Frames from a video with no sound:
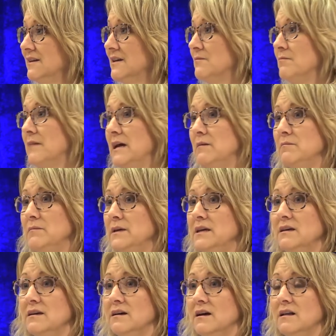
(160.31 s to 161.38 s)
It might
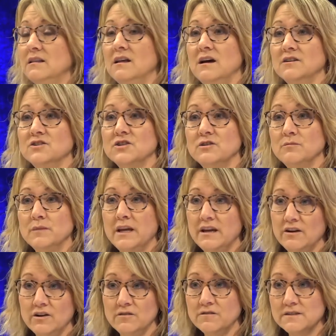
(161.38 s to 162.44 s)
be a long-term
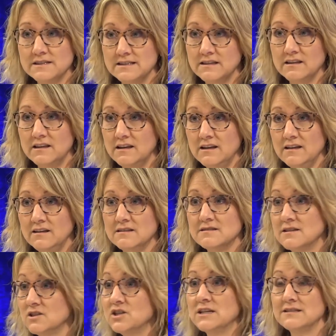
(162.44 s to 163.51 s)
care facility,
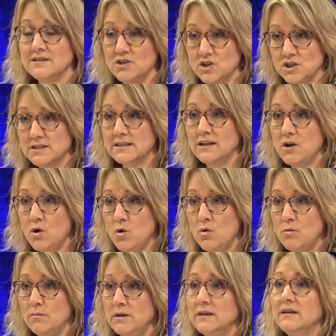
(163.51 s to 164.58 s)
such as a nursing
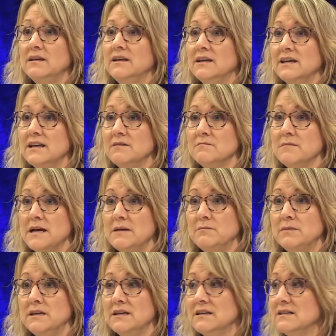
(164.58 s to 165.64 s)
home. It might
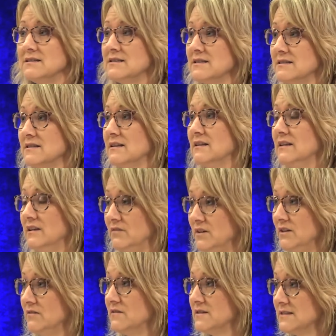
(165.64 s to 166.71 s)
be an assisted
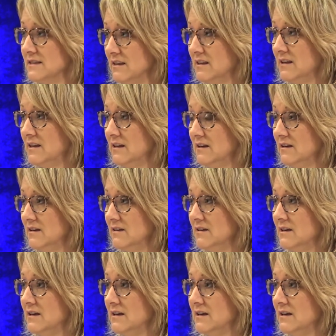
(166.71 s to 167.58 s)
living facility.